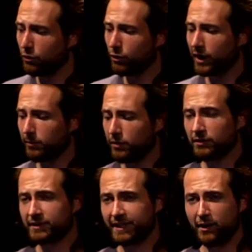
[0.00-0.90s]

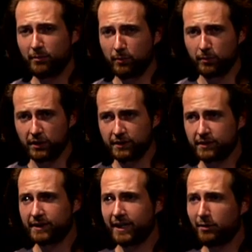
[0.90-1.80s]
incredible team
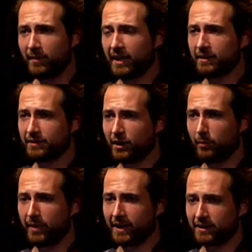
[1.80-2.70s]
members that made this
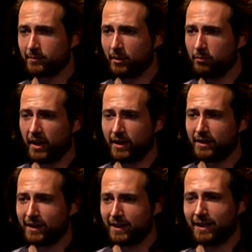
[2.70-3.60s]
all possible.
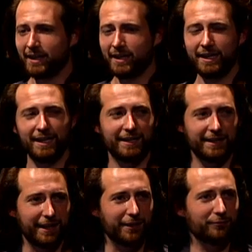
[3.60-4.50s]
But
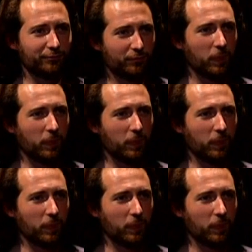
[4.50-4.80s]
yeah,